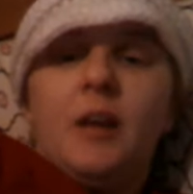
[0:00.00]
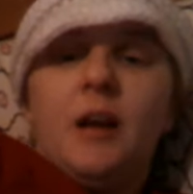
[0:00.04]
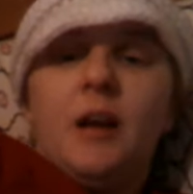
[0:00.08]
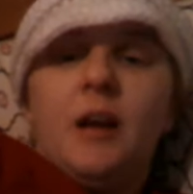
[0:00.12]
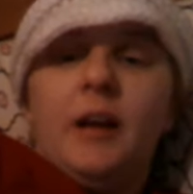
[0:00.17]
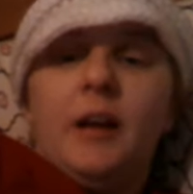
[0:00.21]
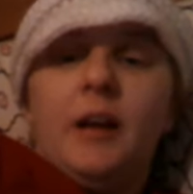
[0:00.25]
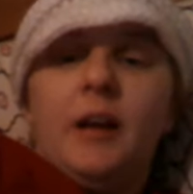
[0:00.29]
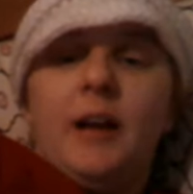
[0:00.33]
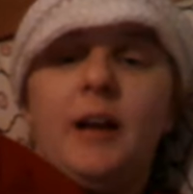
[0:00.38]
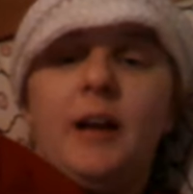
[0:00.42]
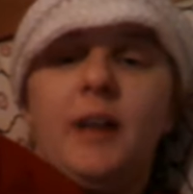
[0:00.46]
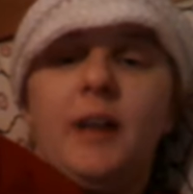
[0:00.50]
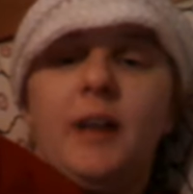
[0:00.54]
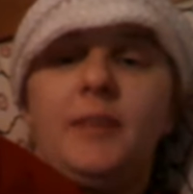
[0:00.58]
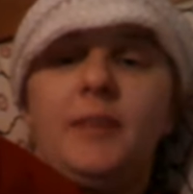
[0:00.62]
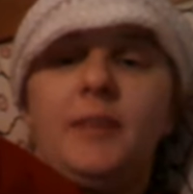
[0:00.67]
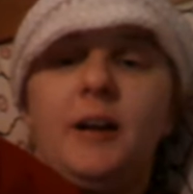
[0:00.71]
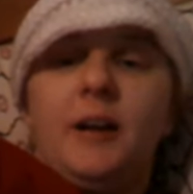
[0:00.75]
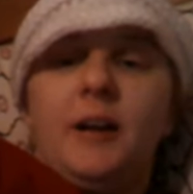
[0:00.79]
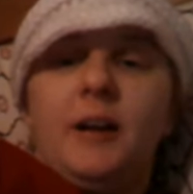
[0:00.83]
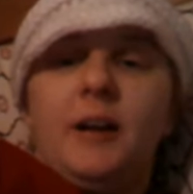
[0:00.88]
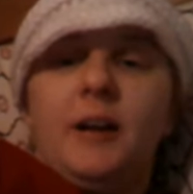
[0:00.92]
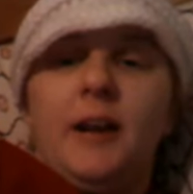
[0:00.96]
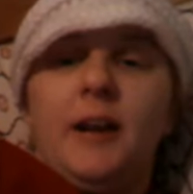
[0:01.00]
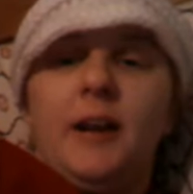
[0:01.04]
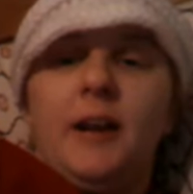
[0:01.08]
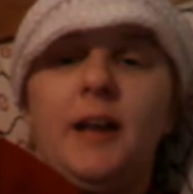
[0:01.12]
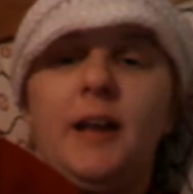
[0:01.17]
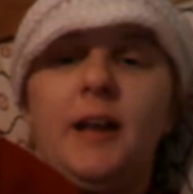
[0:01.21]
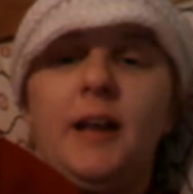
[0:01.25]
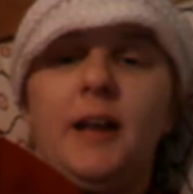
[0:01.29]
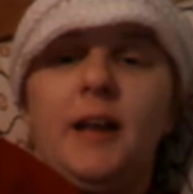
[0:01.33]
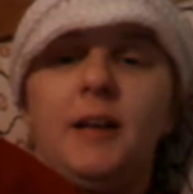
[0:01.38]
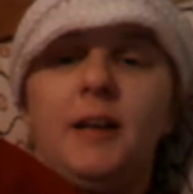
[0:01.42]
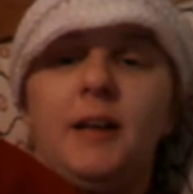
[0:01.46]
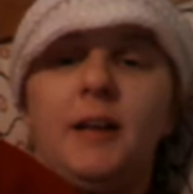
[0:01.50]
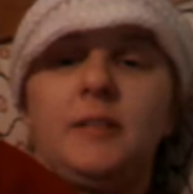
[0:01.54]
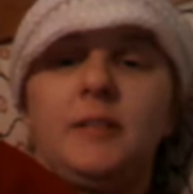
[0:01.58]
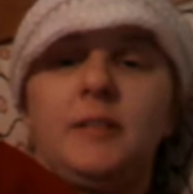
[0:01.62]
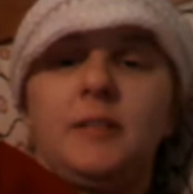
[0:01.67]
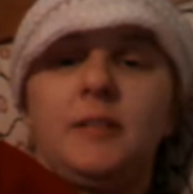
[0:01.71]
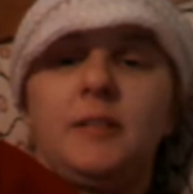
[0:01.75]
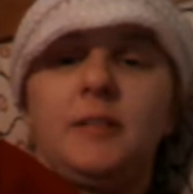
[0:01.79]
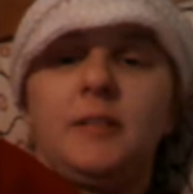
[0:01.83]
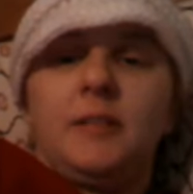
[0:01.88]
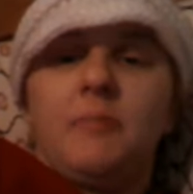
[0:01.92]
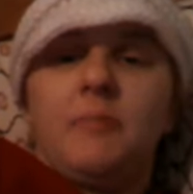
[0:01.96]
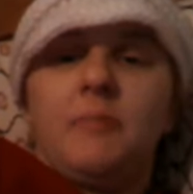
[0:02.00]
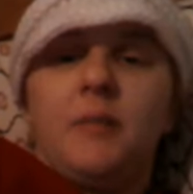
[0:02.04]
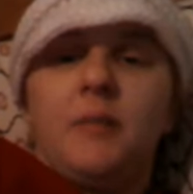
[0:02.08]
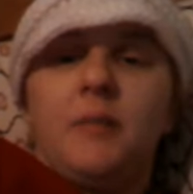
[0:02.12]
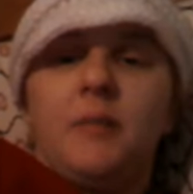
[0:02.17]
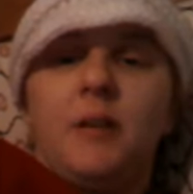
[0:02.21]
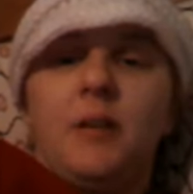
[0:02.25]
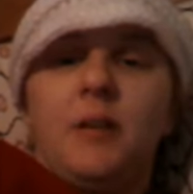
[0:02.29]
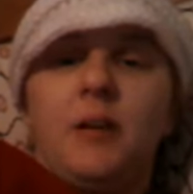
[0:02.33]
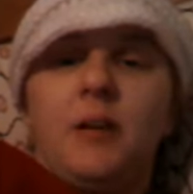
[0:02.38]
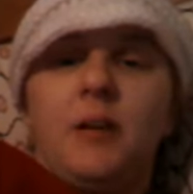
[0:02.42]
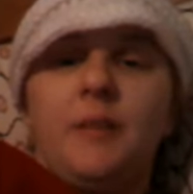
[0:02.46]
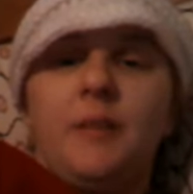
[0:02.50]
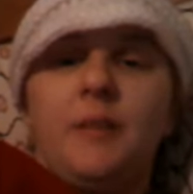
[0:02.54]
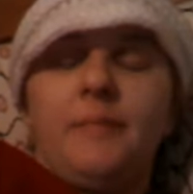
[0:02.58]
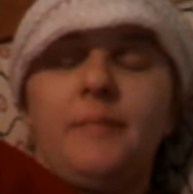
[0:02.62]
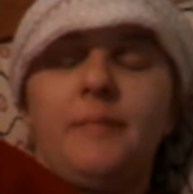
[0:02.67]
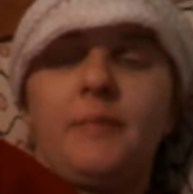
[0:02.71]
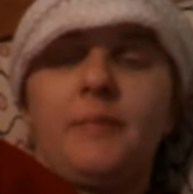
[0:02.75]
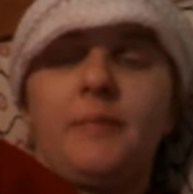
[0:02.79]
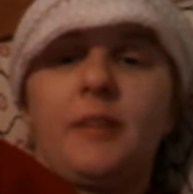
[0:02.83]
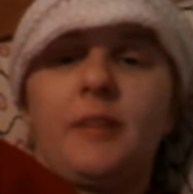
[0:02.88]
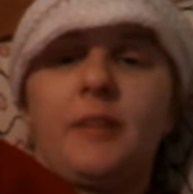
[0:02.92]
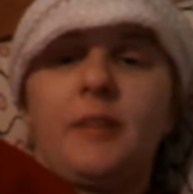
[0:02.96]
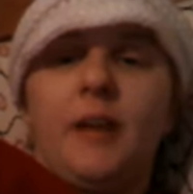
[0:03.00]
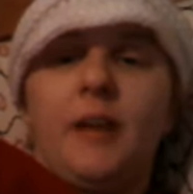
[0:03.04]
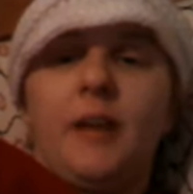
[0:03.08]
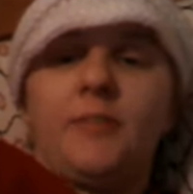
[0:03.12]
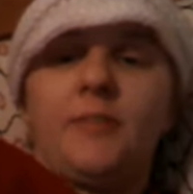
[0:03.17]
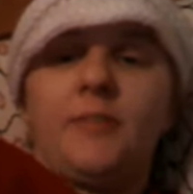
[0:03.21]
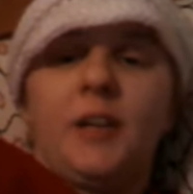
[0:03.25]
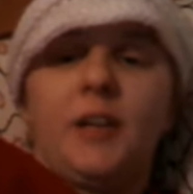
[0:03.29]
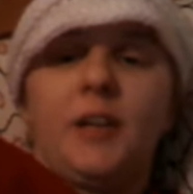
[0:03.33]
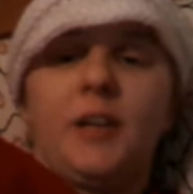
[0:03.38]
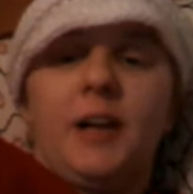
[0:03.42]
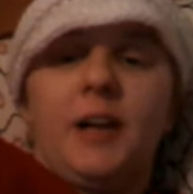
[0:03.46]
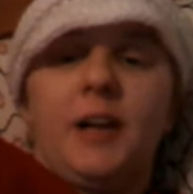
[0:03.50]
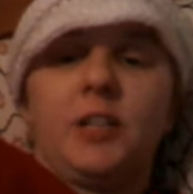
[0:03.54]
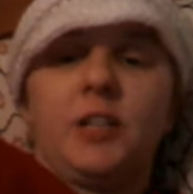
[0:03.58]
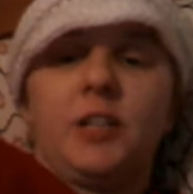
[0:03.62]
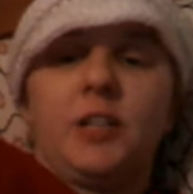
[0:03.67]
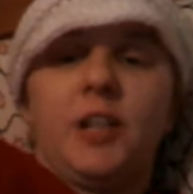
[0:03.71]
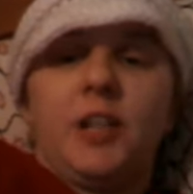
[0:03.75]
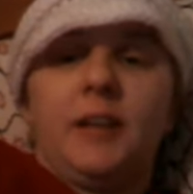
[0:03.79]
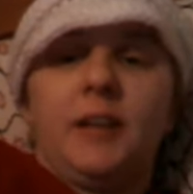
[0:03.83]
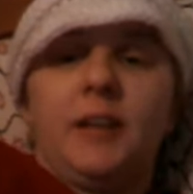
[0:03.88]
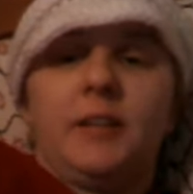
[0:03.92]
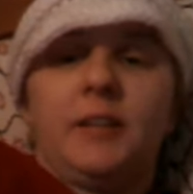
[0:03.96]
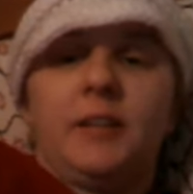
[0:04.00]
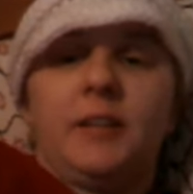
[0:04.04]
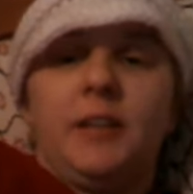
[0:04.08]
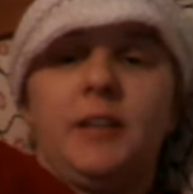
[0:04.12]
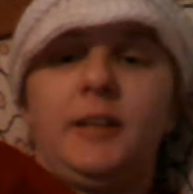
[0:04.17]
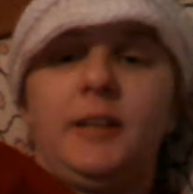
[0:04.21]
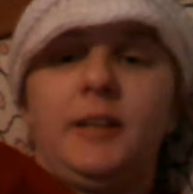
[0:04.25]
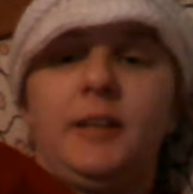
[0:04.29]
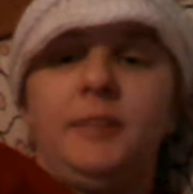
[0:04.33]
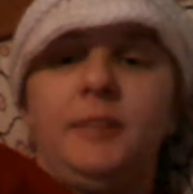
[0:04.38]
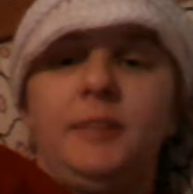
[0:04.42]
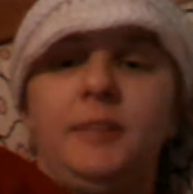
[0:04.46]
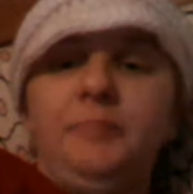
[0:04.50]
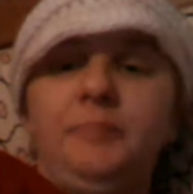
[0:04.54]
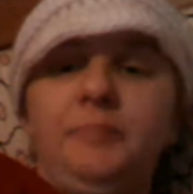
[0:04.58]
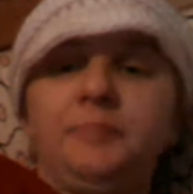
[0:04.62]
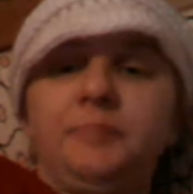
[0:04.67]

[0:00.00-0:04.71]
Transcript: I got there, and after I got checked in,